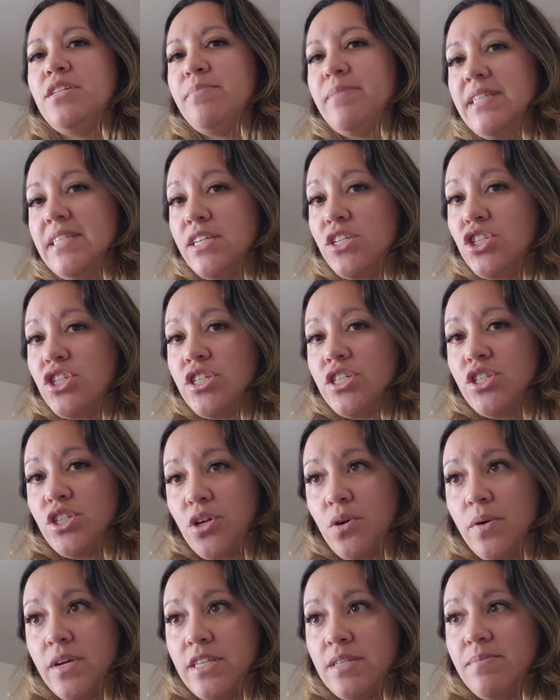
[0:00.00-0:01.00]
it to my sister
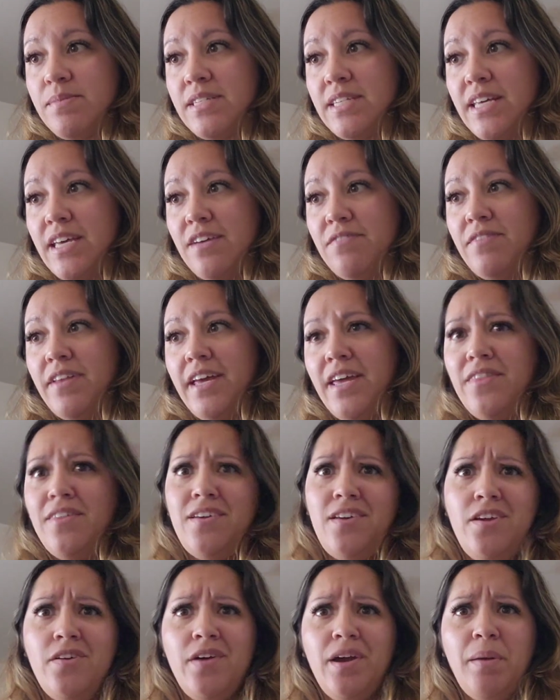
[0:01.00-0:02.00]
as a Christmas gift like
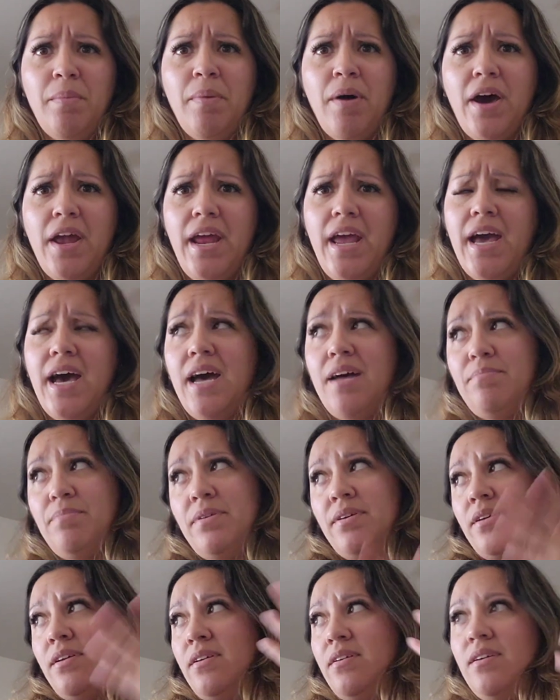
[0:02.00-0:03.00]
the year I bought it.
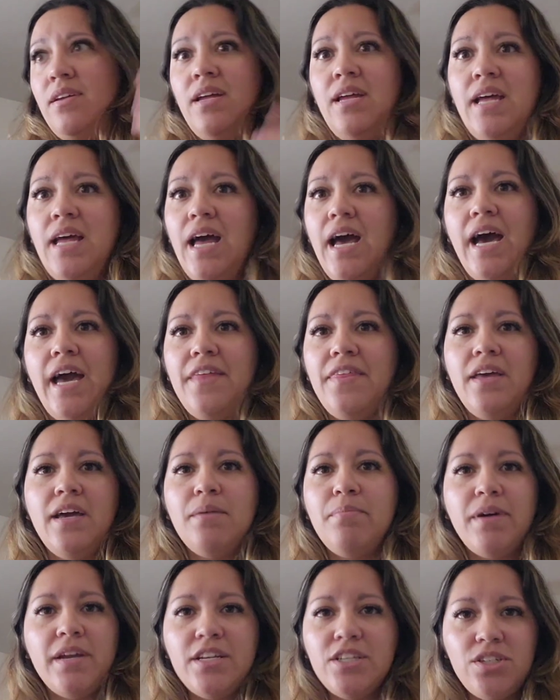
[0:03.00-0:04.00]
I
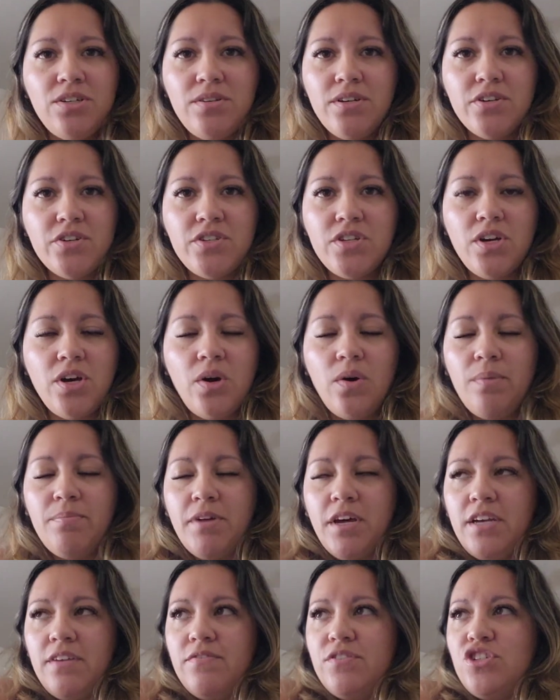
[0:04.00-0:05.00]
think I bought it 2 years ago.
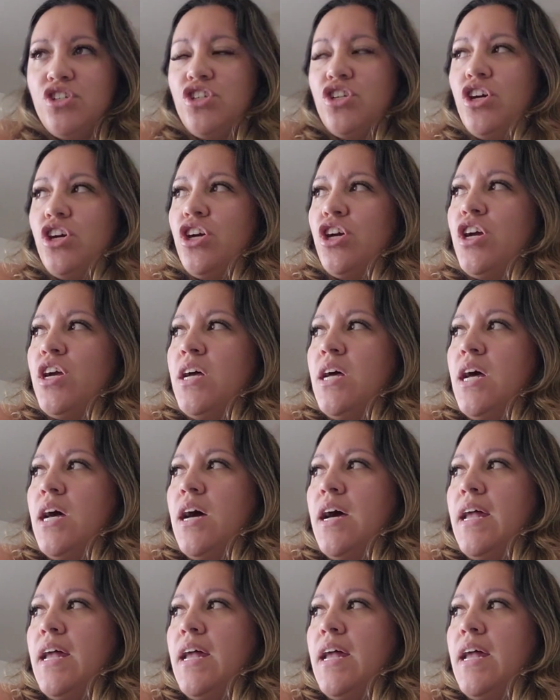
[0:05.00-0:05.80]
I'm not even sure.